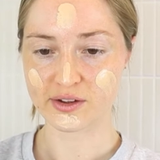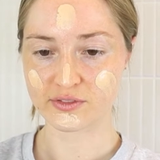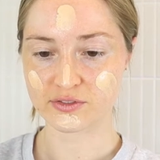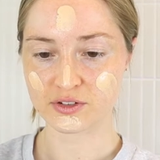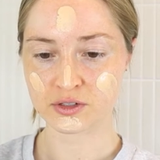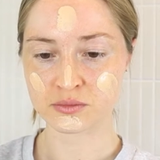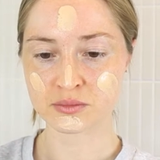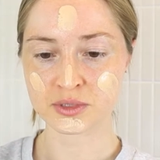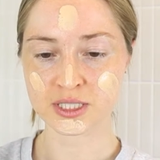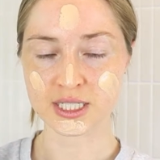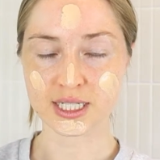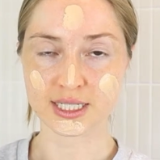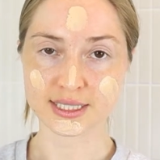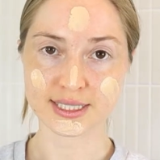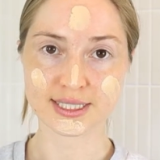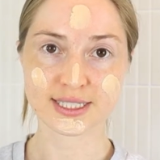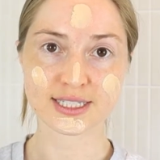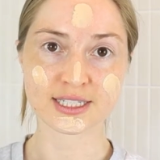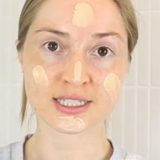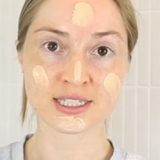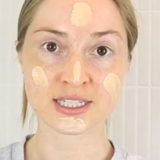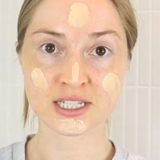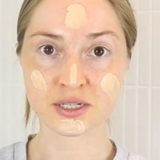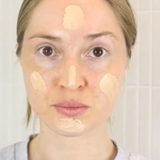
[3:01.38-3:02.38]
from dust
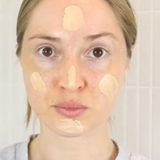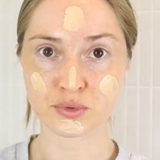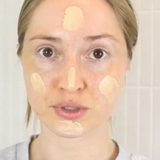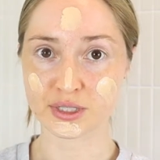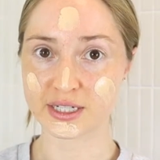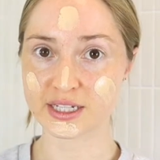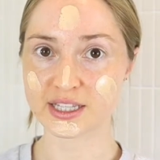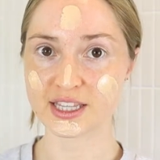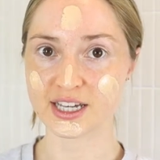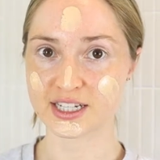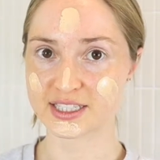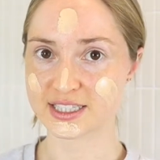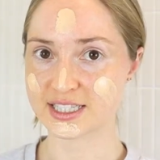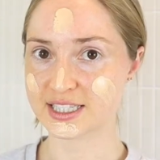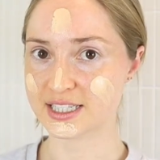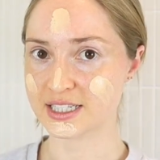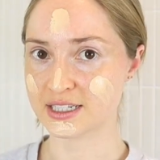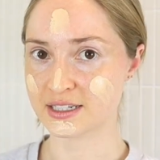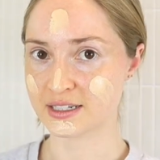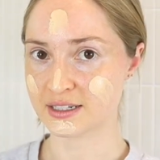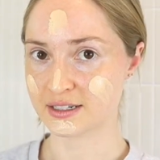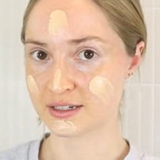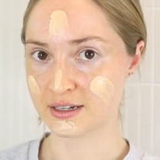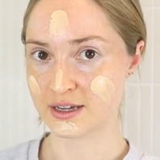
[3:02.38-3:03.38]
and debris that's
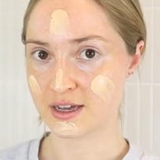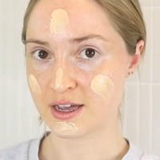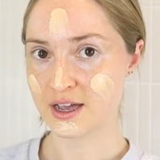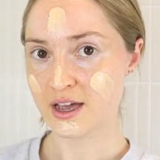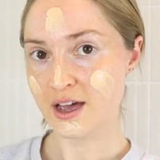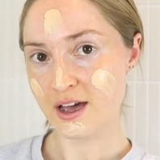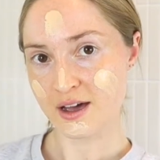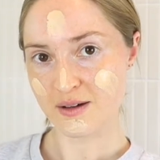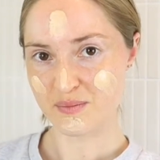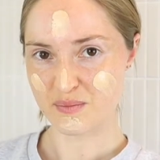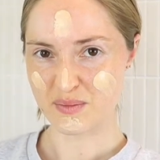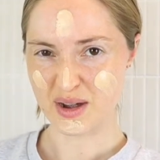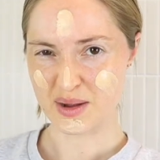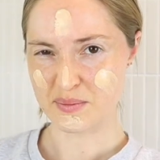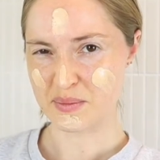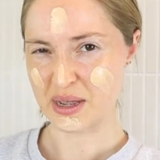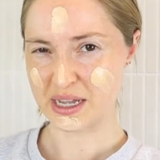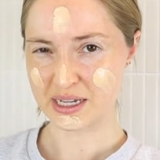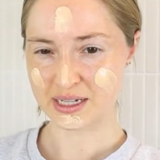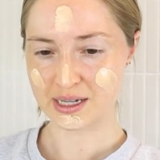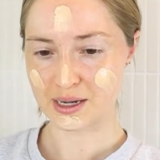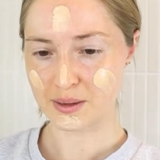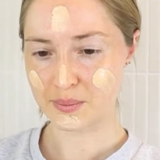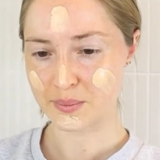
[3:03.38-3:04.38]
in my
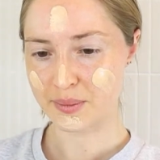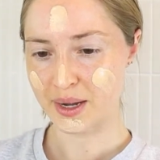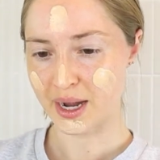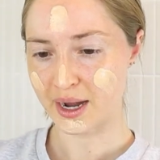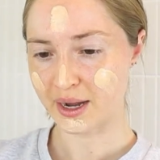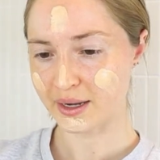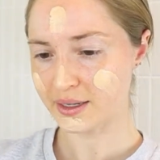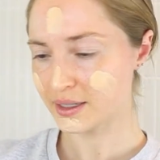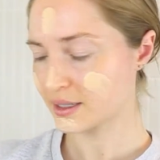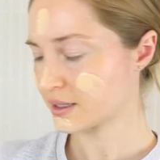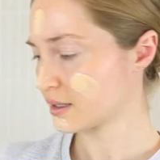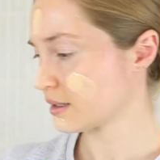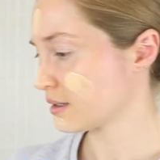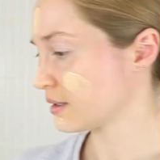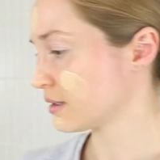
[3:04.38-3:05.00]
makeup bag.